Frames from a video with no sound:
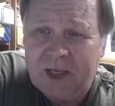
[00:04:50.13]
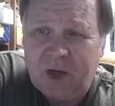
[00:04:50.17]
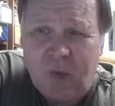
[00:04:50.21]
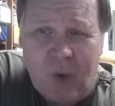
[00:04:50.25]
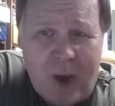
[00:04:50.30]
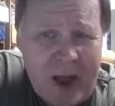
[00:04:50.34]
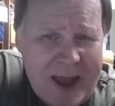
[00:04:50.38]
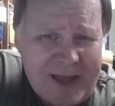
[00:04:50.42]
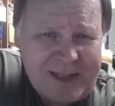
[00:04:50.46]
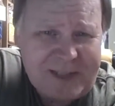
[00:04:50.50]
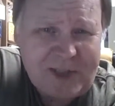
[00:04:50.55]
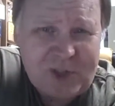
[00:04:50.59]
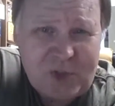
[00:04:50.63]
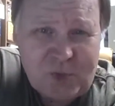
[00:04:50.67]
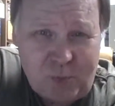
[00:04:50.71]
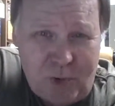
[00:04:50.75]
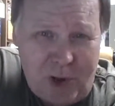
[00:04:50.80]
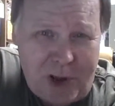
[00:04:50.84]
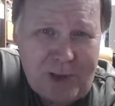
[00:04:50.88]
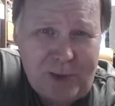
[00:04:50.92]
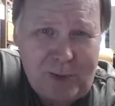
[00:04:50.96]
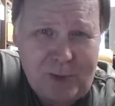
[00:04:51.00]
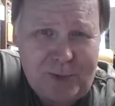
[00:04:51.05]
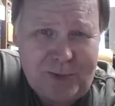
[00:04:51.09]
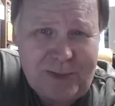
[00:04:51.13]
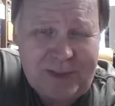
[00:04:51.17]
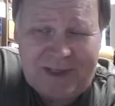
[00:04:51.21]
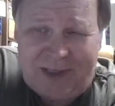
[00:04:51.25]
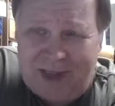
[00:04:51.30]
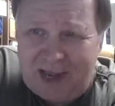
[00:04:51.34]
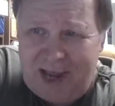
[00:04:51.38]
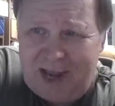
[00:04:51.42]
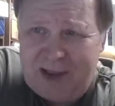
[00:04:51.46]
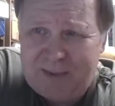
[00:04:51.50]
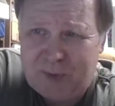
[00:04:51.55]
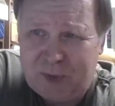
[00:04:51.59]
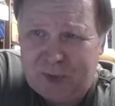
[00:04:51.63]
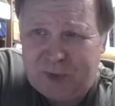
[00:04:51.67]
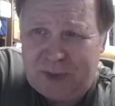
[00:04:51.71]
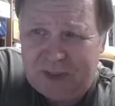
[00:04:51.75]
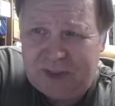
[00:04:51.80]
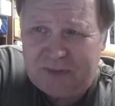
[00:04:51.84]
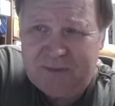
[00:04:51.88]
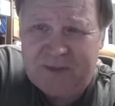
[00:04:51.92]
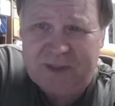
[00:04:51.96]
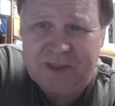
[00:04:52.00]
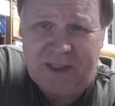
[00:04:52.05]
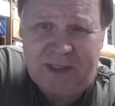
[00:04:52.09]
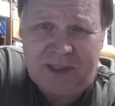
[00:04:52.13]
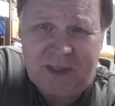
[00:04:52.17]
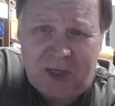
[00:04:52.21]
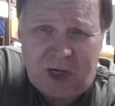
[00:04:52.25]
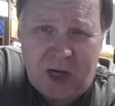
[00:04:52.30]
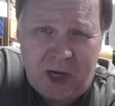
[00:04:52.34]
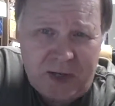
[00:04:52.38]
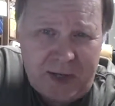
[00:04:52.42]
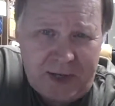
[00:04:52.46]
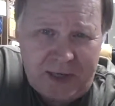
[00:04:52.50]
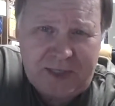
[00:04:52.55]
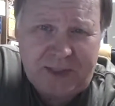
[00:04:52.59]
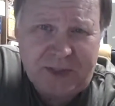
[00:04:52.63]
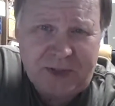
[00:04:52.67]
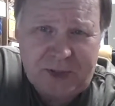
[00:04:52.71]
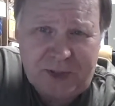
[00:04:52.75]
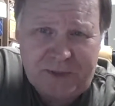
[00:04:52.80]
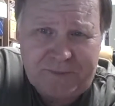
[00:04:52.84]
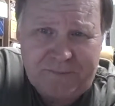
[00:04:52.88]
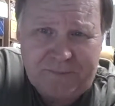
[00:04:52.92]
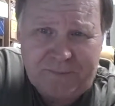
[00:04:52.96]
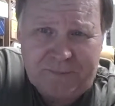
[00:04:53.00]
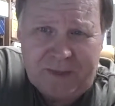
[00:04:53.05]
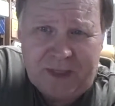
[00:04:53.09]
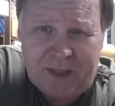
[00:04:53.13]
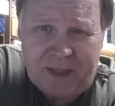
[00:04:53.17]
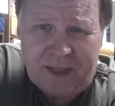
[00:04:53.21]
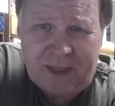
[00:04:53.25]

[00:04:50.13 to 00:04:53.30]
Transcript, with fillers: Why swallow the camel of the incarnation